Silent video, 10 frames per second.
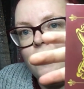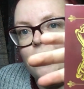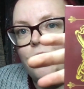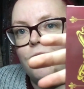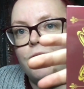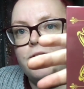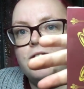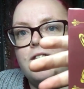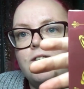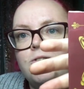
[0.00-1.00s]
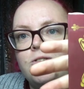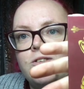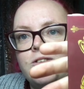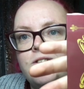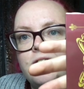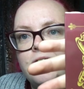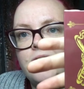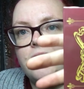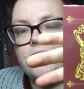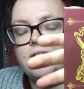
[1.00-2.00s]
of
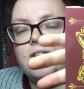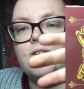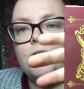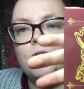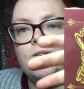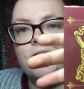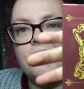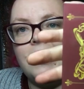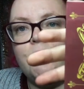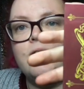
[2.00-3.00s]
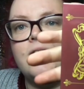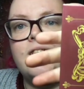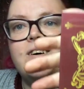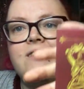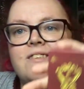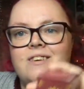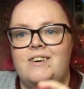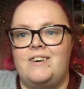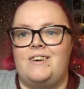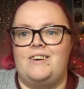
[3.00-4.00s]
Slughorn's hourglass.
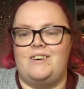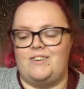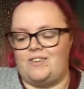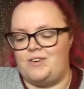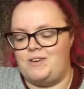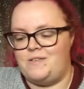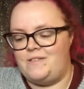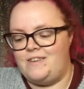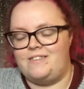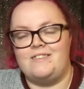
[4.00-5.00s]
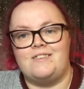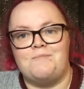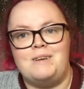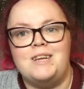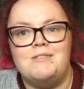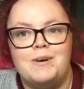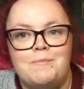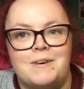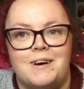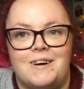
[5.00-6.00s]
So if this is a mini
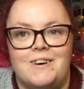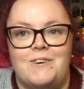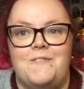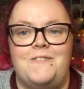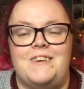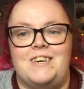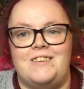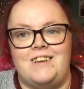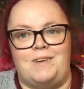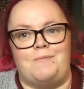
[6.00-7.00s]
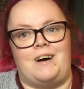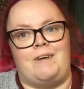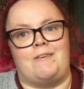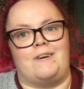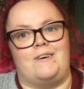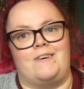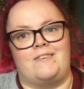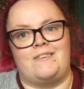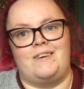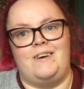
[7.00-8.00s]
replica of the
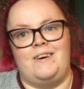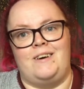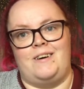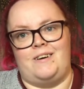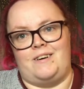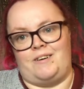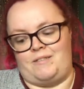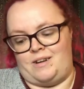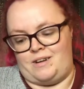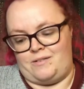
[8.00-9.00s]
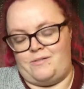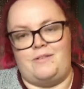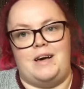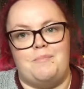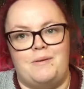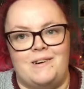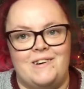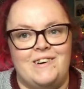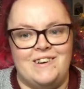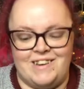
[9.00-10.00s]
hourglass, I'm gonna flip
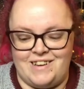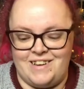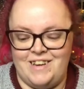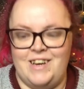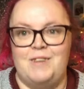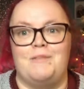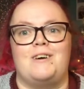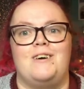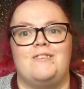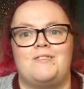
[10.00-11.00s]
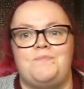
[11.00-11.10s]
because